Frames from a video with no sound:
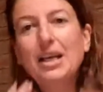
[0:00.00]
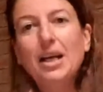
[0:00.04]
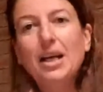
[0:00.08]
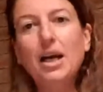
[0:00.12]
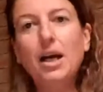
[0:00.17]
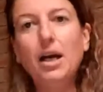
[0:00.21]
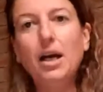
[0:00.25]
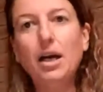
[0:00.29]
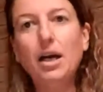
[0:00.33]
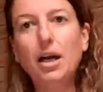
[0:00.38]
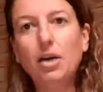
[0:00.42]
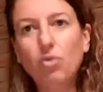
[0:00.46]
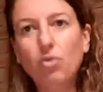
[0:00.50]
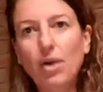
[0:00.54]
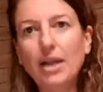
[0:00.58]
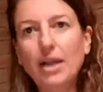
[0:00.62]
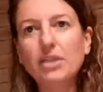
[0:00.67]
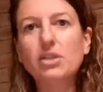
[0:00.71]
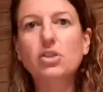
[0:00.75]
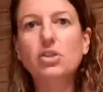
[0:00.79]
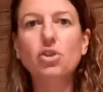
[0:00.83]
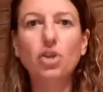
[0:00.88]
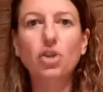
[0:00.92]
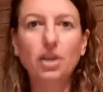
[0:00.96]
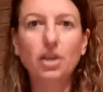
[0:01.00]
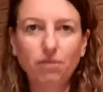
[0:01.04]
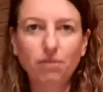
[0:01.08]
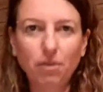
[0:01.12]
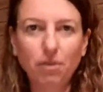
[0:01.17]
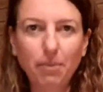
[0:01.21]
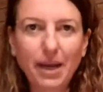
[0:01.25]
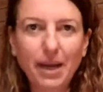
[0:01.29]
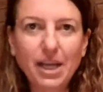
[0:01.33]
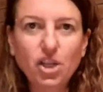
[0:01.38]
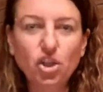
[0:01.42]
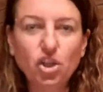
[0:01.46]
around certain
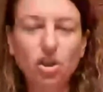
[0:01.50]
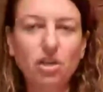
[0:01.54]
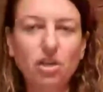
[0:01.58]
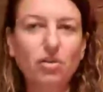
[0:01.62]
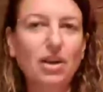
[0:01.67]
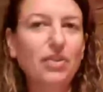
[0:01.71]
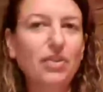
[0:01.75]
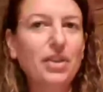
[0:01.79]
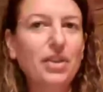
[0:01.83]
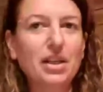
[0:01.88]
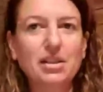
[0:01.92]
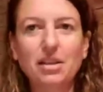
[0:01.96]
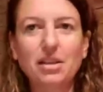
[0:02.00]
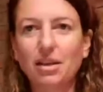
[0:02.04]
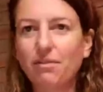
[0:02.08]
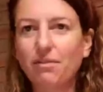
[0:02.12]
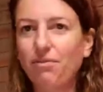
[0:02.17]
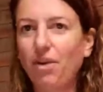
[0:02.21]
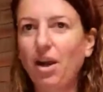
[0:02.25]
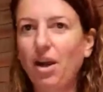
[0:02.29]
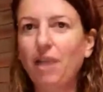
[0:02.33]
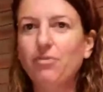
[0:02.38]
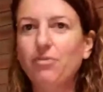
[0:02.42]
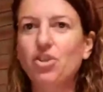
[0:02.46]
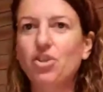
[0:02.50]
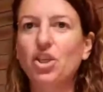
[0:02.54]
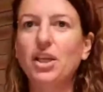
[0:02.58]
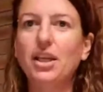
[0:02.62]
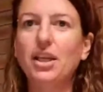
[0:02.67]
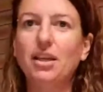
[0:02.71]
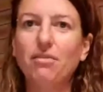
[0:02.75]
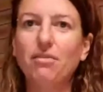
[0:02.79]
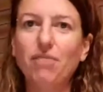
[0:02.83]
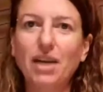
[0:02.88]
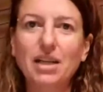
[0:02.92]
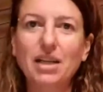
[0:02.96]
information, around things like 5G
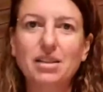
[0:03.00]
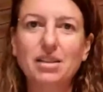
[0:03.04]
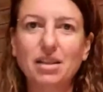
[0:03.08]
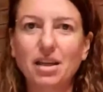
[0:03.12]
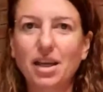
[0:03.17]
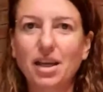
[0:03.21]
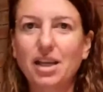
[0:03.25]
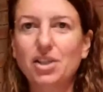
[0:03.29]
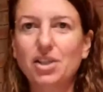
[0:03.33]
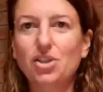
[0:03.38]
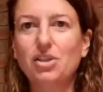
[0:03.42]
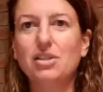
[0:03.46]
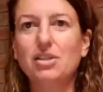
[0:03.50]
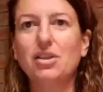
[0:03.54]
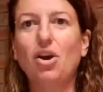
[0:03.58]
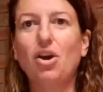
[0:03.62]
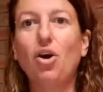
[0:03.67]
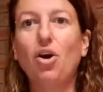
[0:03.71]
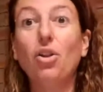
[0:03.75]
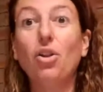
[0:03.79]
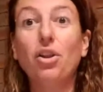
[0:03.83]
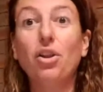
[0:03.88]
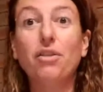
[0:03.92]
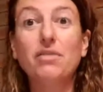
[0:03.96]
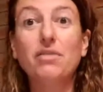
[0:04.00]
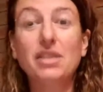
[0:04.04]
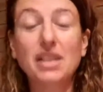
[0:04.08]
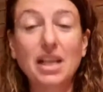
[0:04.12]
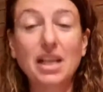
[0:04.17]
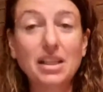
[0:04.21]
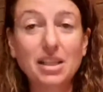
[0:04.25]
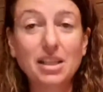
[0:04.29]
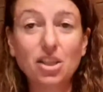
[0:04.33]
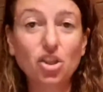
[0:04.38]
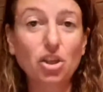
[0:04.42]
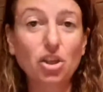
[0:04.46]
and vaccinations. A whole lot of
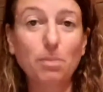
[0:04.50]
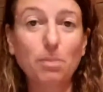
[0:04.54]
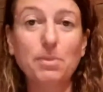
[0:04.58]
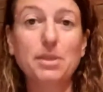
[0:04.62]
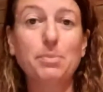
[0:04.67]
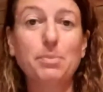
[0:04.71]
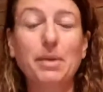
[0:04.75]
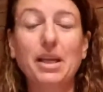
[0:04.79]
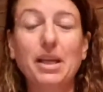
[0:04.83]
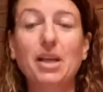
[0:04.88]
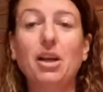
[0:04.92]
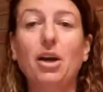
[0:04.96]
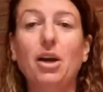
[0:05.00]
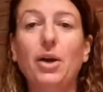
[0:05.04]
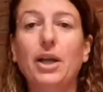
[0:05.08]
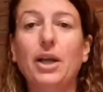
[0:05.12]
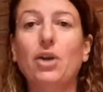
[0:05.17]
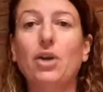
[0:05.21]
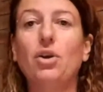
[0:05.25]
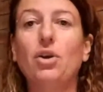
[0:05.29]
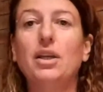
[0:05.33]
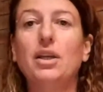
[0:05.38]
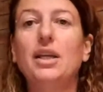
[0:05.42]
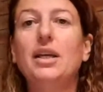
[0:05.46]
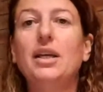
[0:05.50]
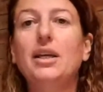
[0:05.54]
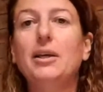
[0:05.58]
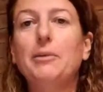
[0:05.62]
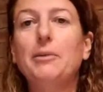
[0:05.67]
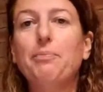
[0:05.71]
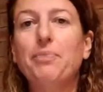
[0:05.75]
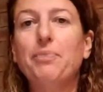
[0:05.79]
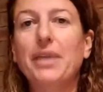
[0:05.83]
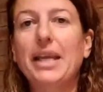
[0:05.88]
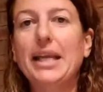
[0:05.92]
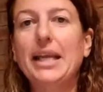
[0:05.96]
censorship has been going on
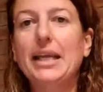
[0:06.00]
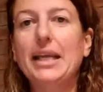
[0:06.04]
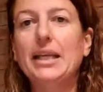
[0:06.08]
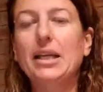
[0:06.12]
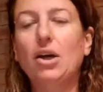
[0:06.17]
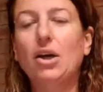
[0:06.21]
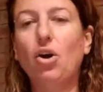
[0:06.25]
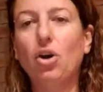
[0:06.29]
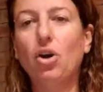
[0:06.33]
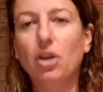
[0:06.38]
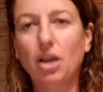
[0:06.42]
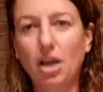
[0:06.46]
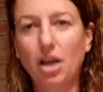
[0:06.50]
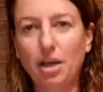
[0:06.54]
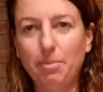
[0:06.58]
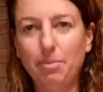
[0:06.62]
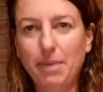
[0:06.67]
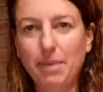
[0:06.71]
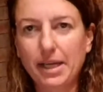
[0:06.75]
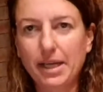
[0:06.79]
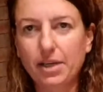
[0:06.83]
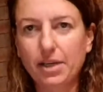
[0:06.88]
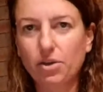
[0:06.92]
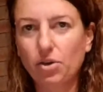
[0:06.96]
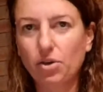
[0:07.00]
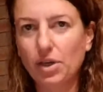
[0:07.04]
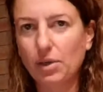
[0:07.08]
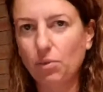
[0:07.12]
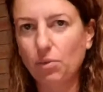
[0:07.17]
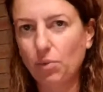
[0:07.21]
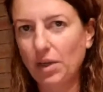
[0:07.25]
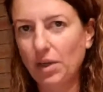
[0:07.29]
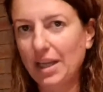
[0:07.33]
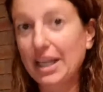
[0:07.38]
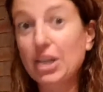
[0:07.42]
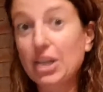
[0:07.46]
in online media,
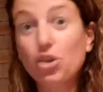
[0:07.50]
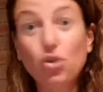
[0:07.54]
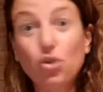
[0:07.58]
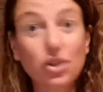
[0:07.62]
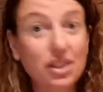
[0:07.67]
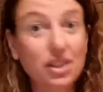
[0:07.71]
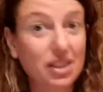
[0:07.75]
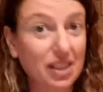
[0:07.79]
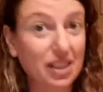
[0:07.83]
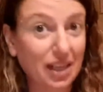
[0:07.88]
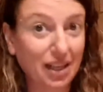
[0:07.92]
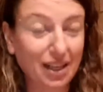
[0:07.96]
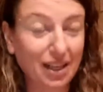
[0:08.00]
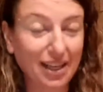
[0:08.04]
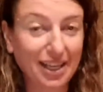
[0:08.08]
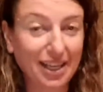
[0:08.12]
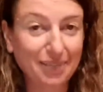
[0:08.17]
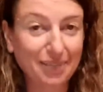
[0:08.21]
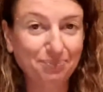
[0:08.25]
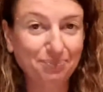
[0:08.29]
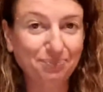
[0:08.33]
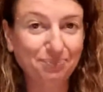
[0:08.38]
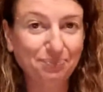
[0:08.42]
interestingly,